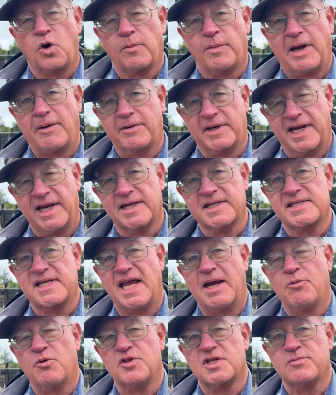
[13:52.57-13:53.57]
them I would get a
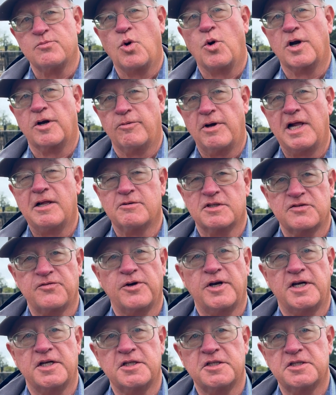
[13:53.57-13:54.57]
sample this morning while it was
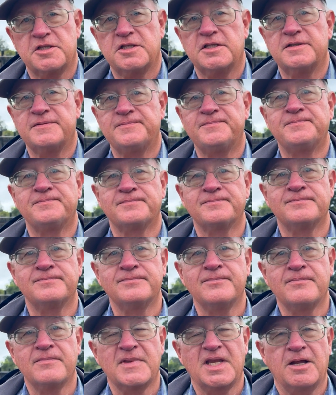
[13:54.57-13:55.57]
fresh,
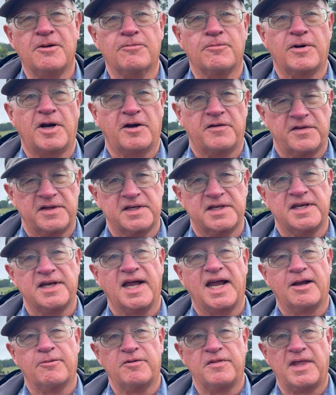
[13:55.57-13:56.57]
rather than
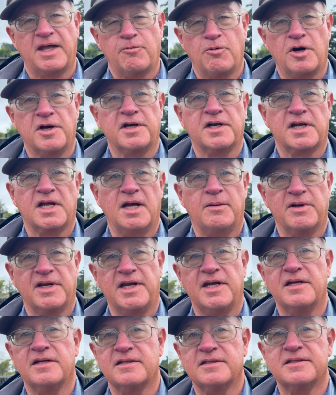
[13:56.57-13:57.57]
tonight when they wanted to come to
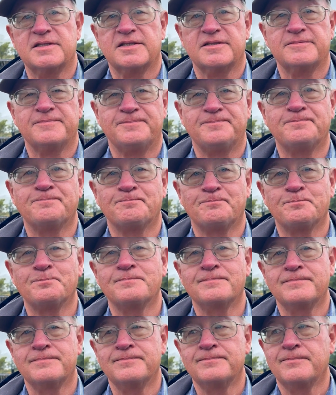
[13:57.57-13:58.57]
get it. So,
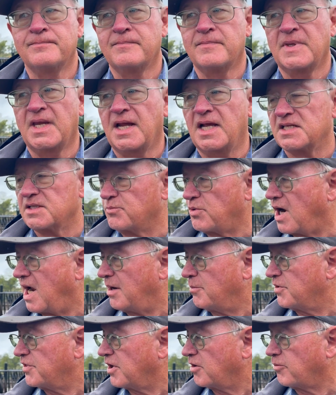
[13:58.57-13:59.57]
because the
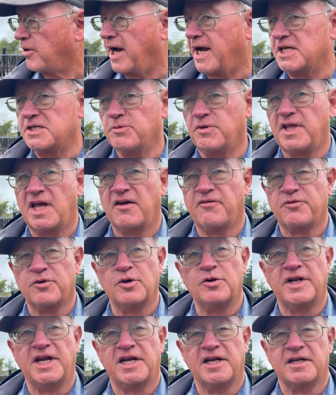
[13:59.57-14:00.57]
problem with our ration with that
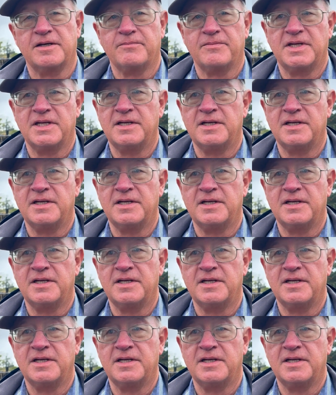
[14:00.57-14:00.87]
fruit in it